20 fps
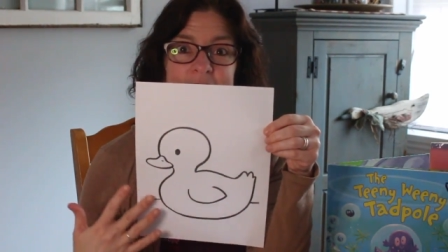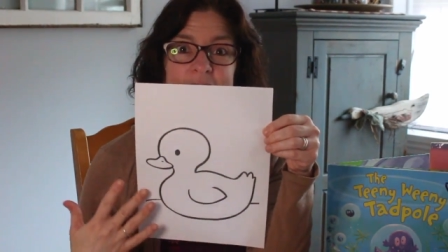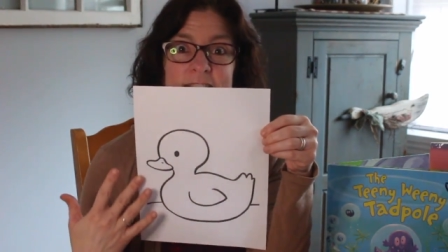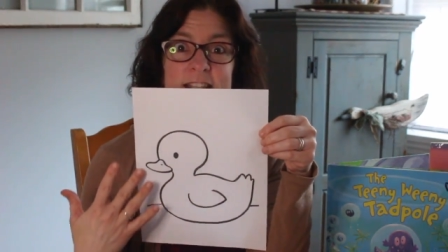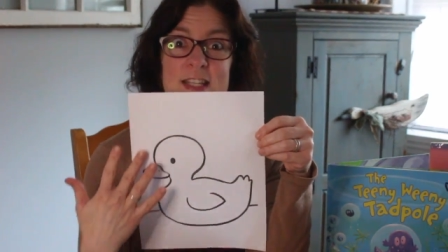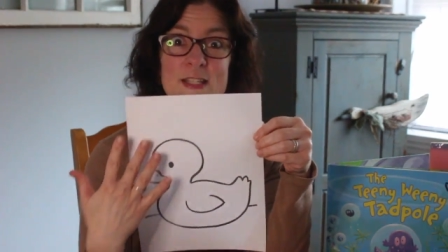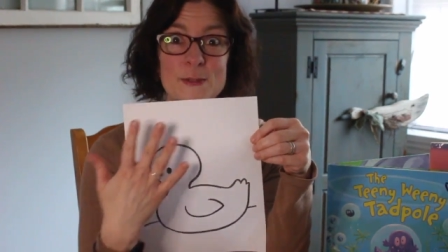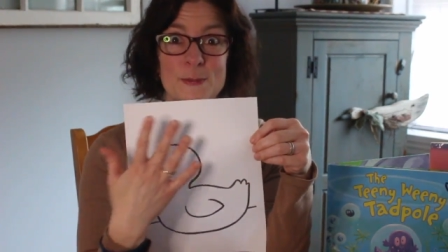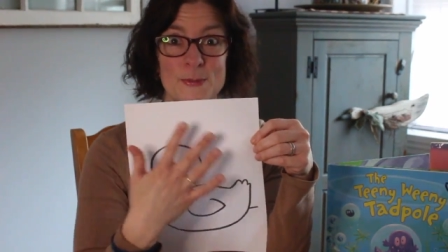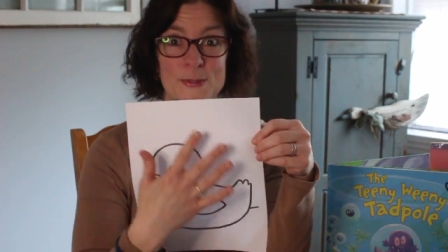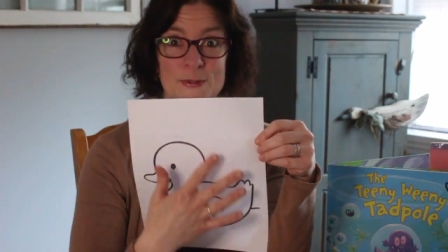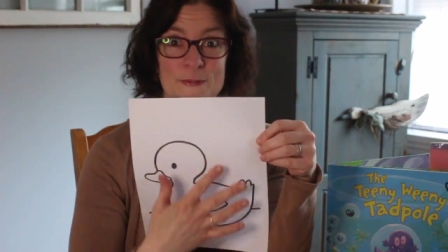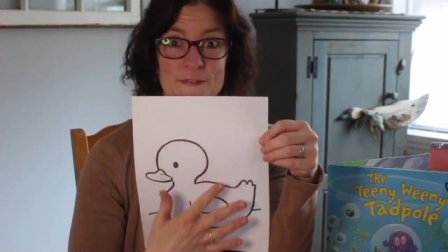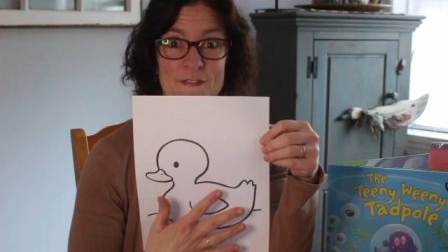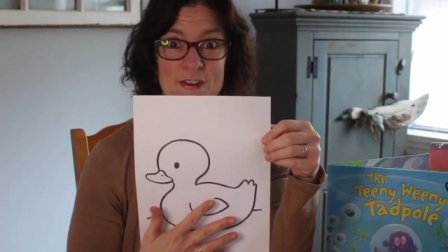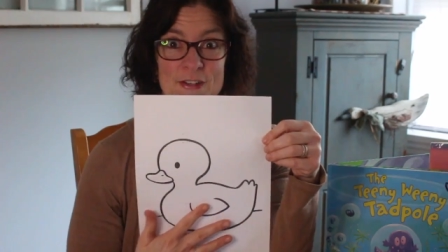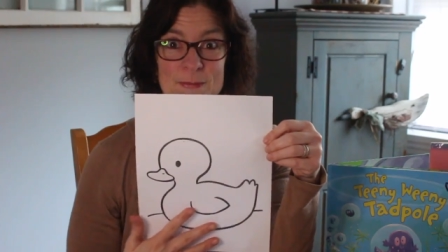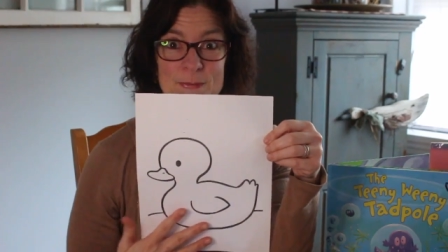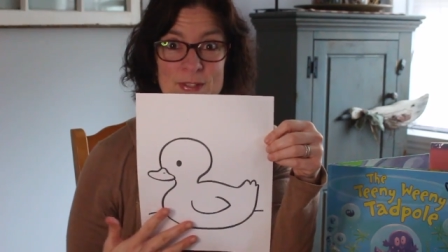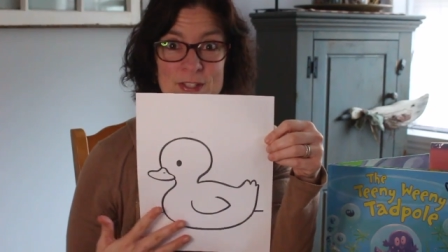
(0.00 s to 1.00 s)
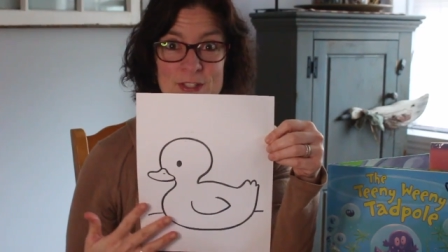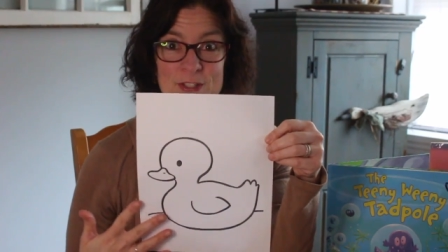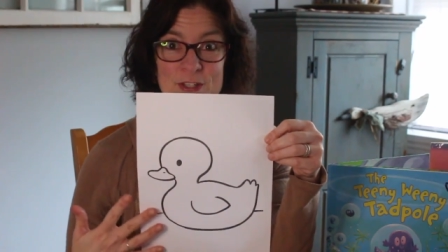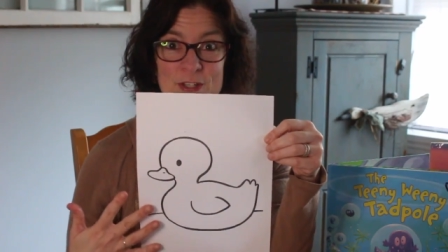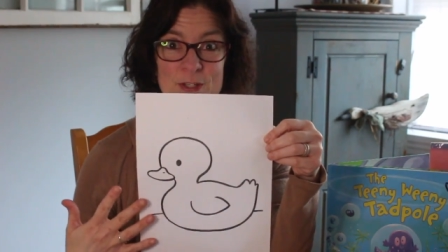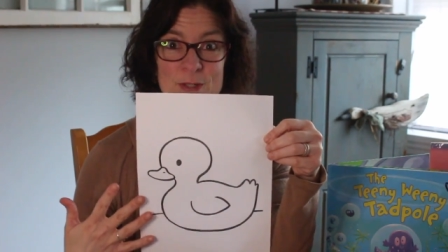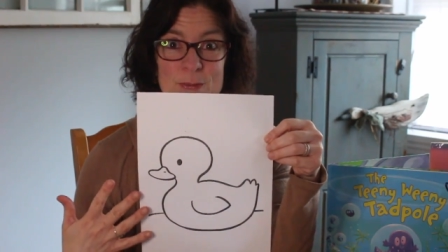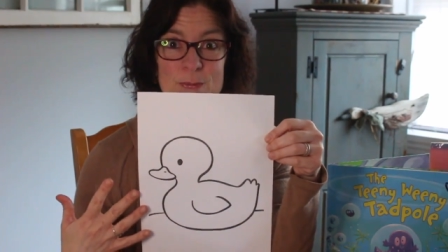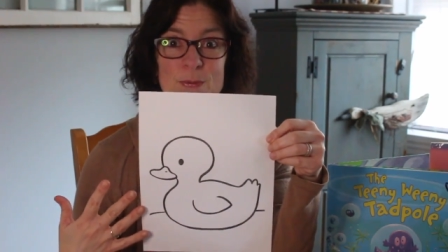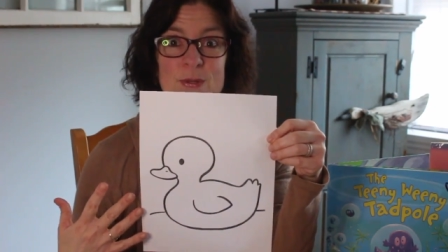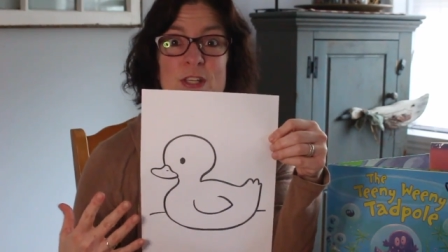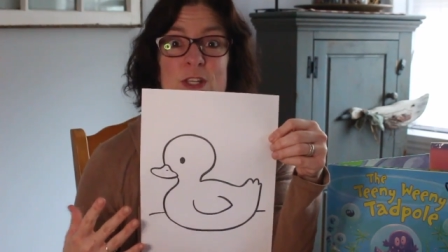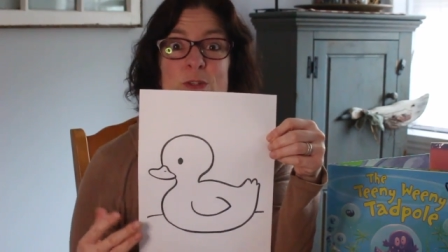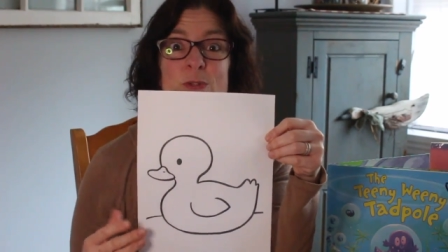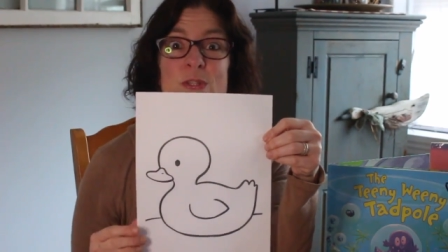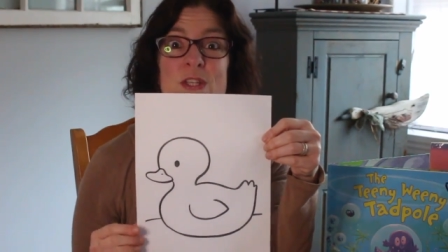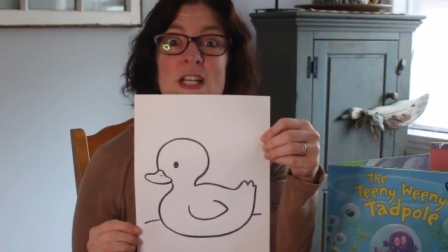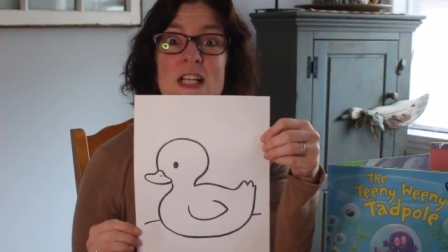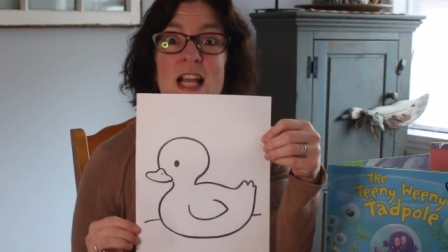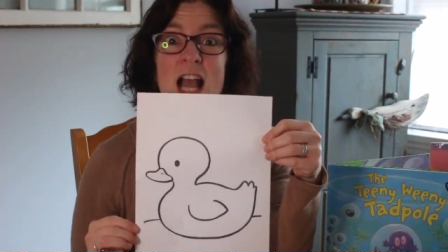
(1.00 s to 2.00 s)
This was a fun one too. We
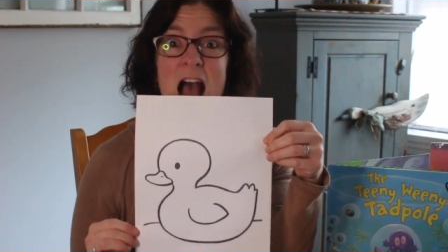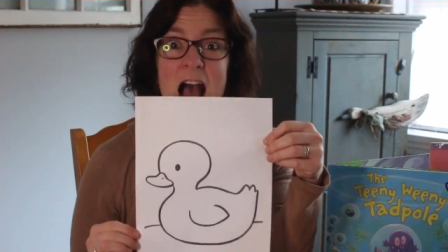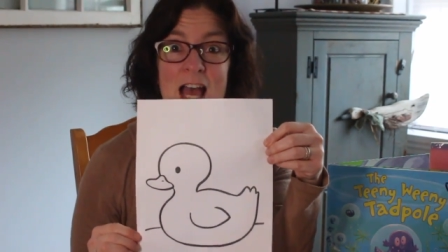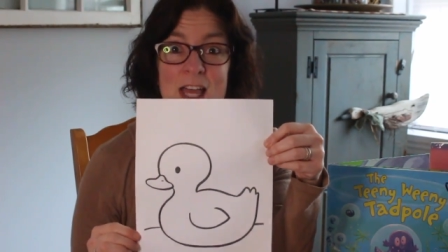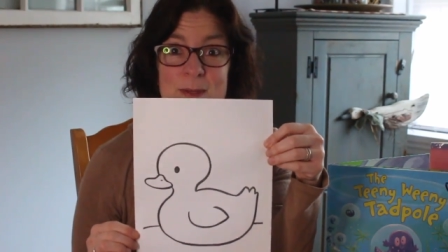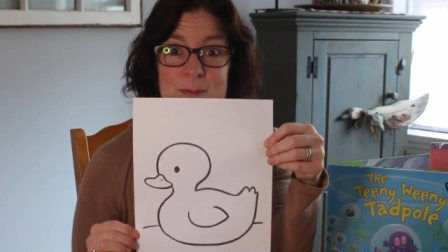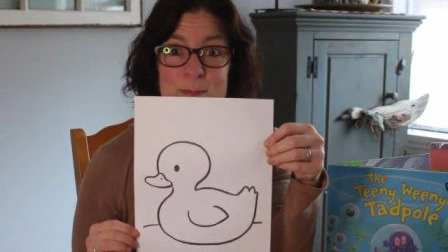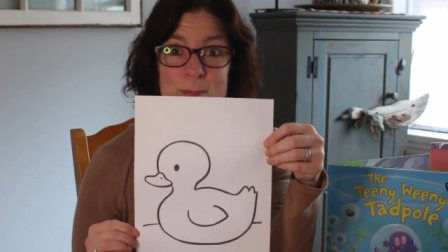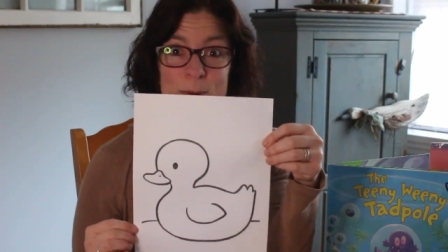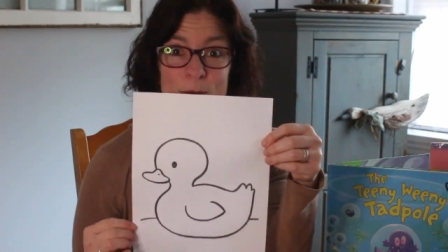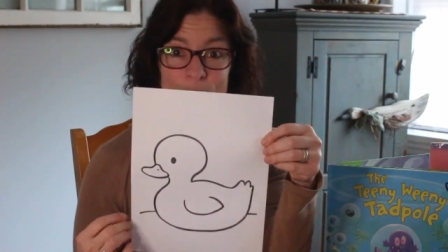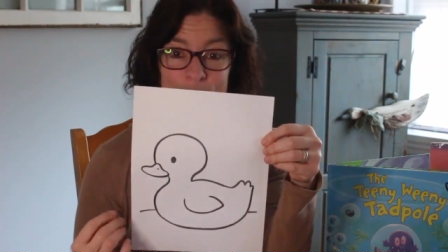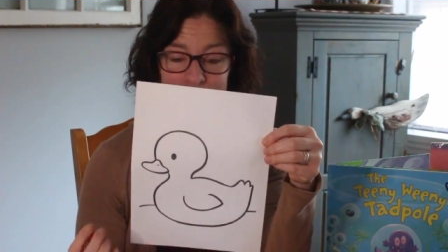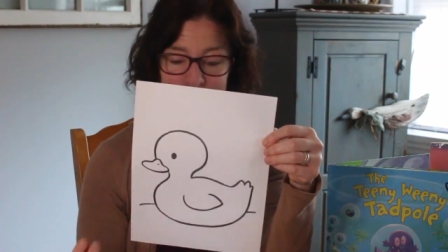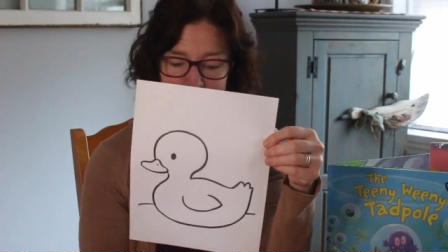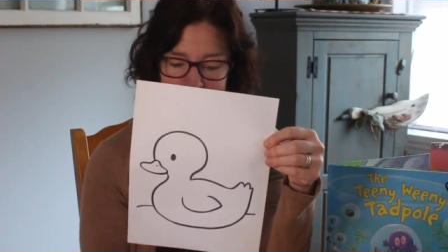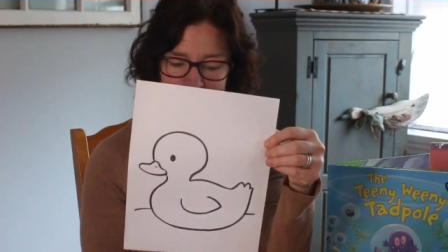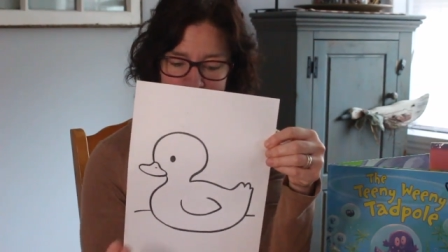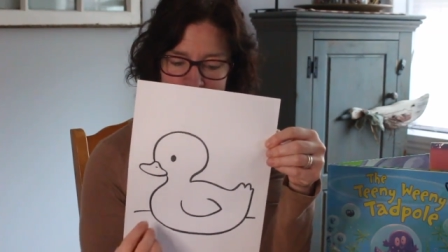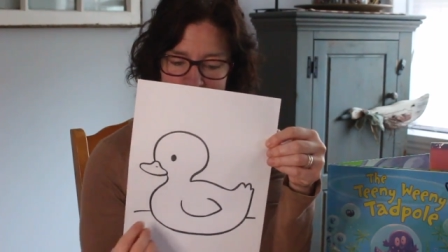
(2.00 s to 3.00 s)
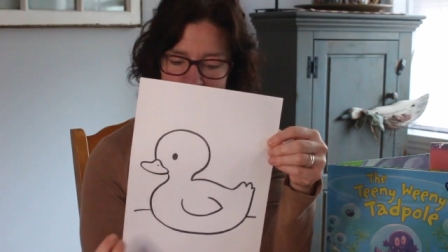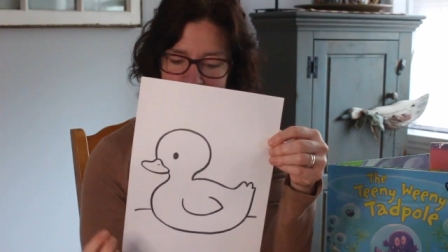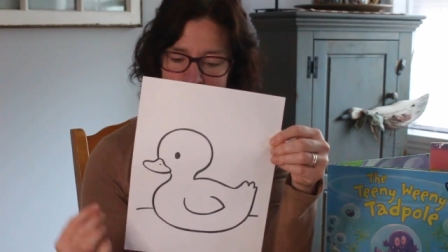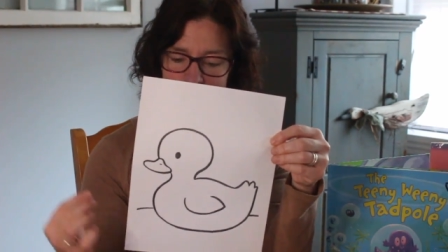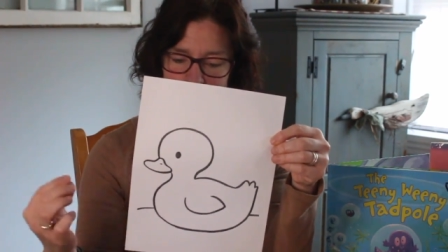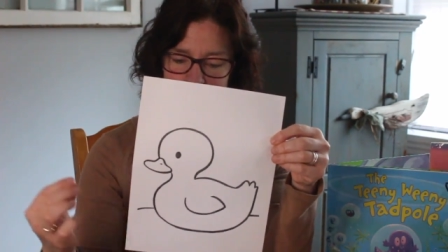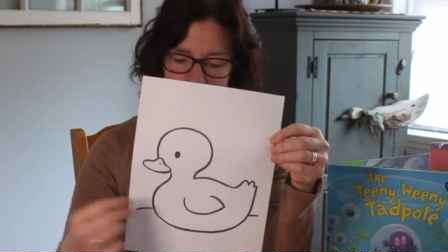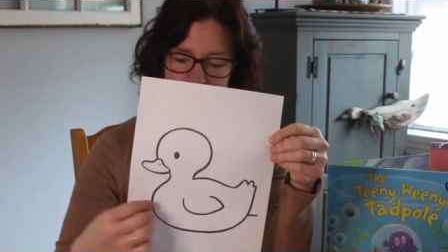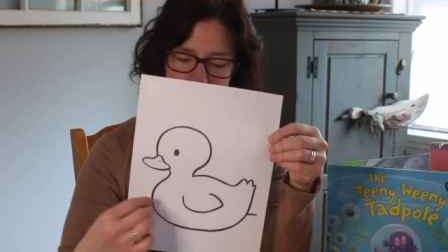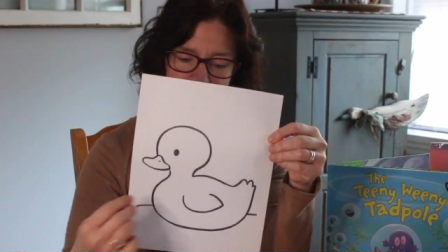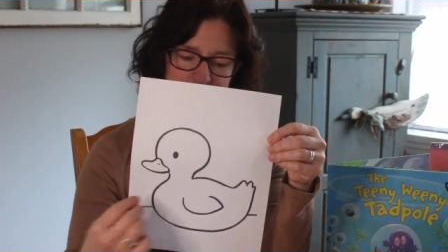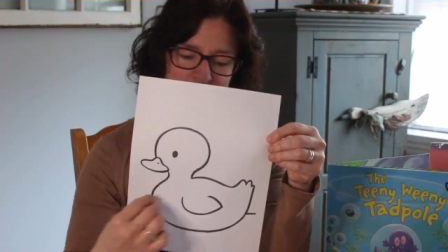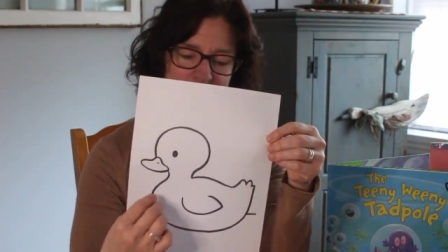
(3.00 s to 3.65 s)
used a cotton ball and put